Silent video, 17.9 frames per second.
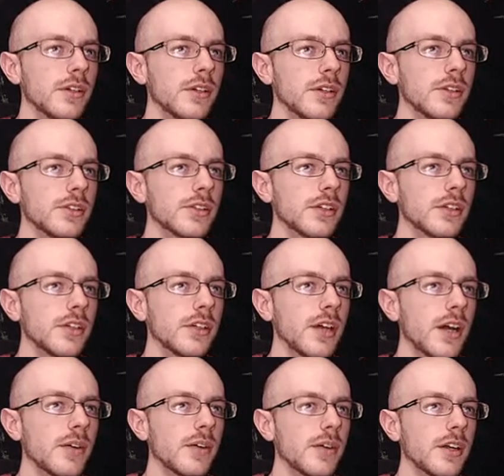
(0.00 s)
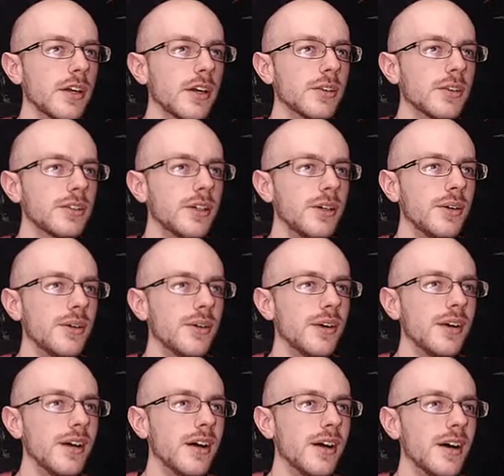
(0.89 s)
is gonna die right now,
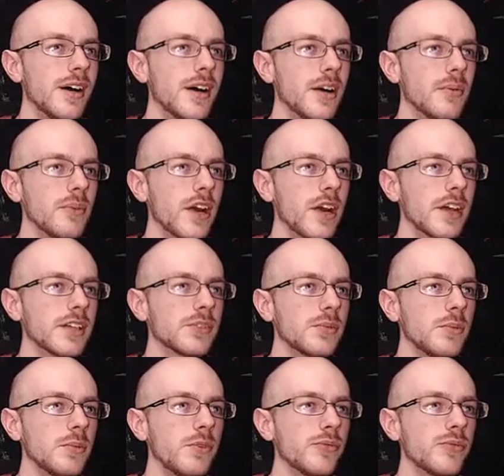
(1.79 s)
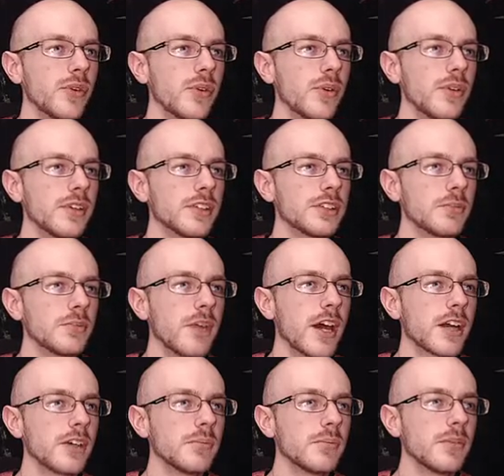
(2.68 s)
too. um, I guess we move forward and
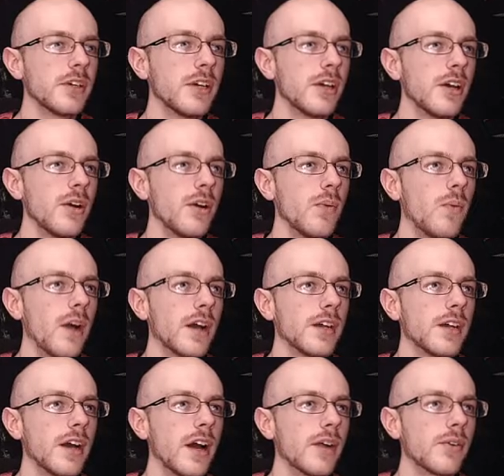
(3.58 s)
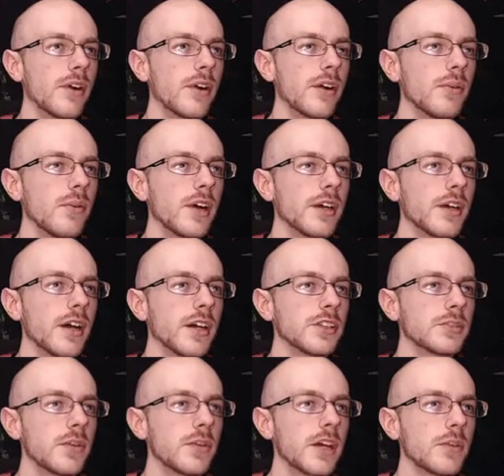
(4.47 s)
smack him. Why not, right? Why
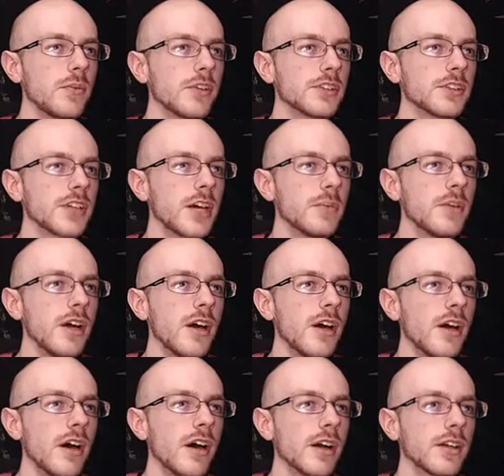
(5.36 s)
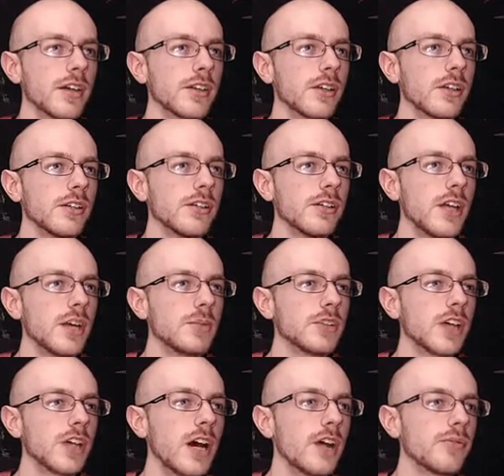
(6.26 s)
not? Smack him one time. Uh, get the good
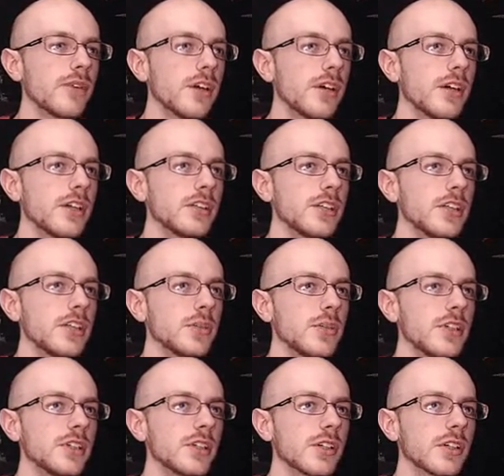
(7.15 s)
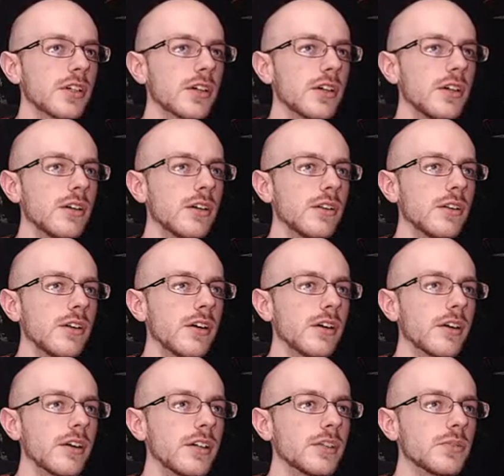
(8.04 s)
damage off. Uh, his H P is looking
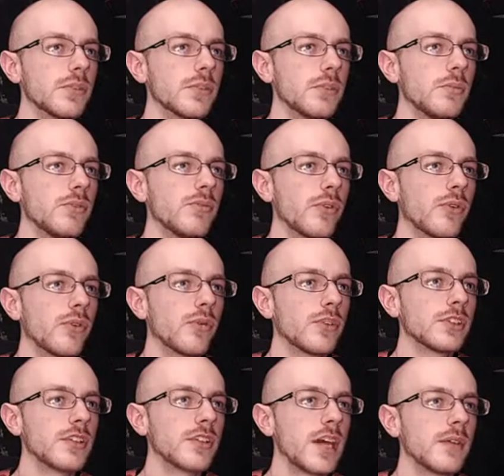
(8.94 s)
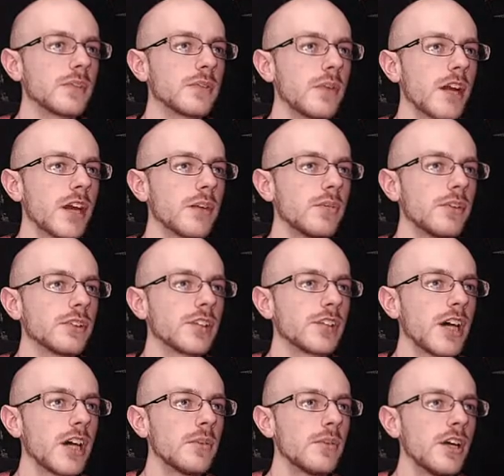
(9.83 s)
hilarious. We can move forward one time, smack him one
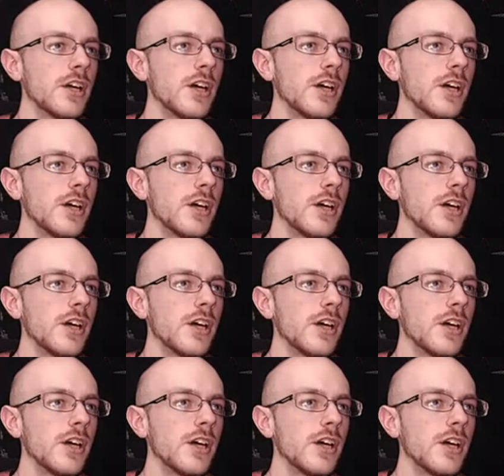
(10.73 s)
time.